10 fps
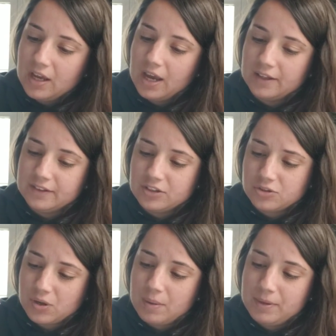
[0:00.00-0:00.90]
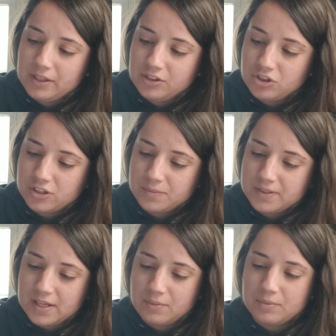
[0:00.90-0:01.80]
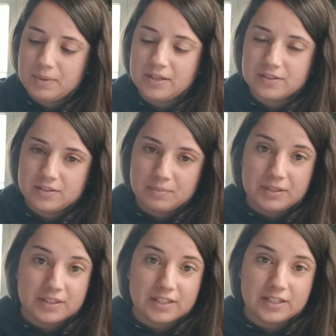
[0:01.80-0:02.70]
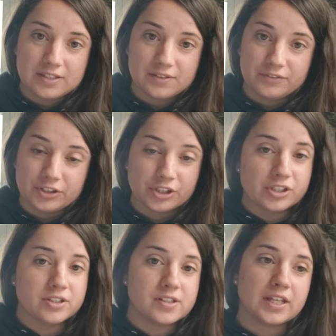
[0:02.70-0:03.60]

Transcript: And then describing any adjustments I would make to meet the needs of learners.